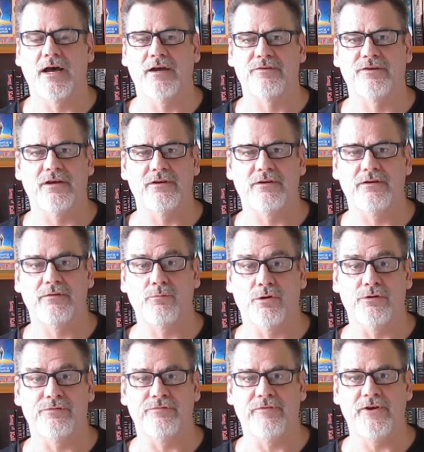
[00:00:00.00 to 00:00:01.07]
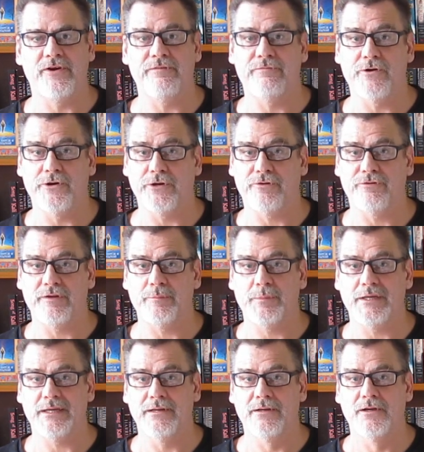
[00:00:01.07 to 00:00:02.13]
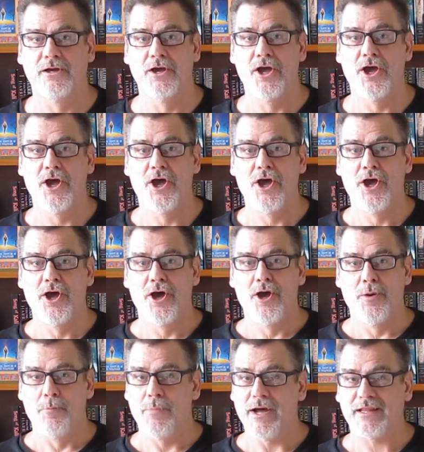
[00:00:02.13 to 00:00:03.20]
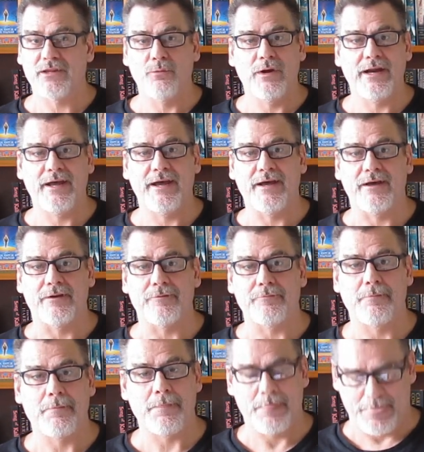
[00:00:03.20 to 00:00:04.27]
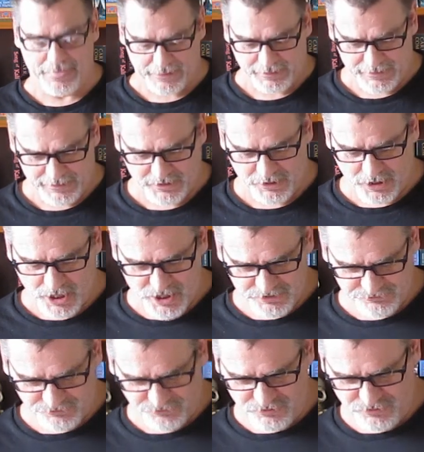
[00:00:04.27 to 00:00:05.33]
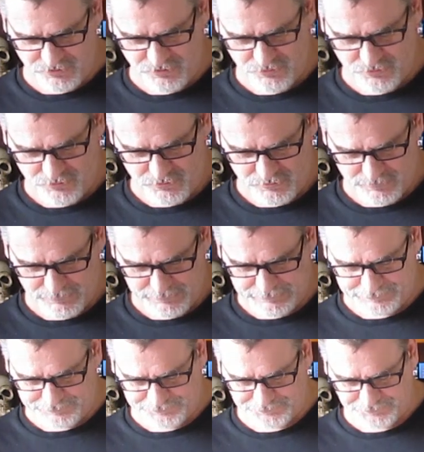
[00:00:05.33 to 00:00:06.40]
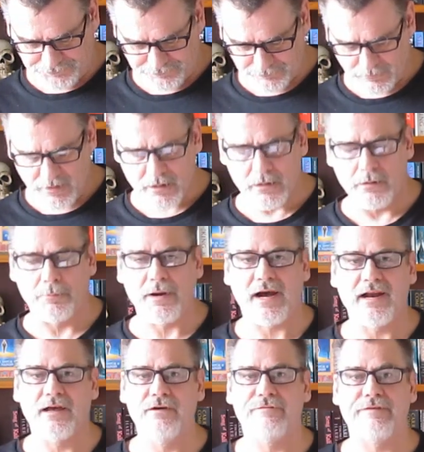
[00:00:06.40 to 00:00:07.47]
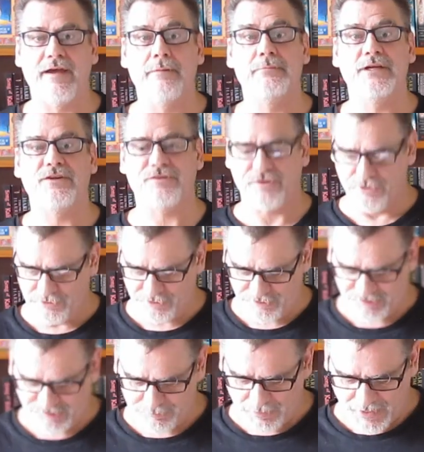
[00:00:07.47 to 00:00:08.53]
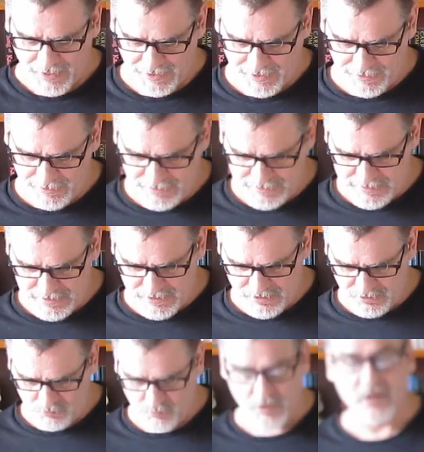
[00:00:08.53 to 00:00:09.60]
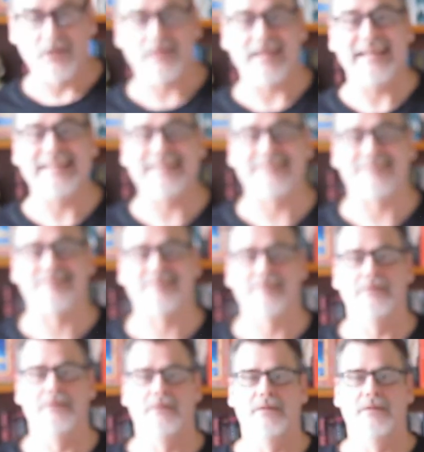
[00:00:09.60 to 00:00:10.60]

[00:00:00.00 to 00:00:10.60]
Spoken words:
So it was very, very creepy. But the winner goes to The Pilo Family Circus by Will Elliott.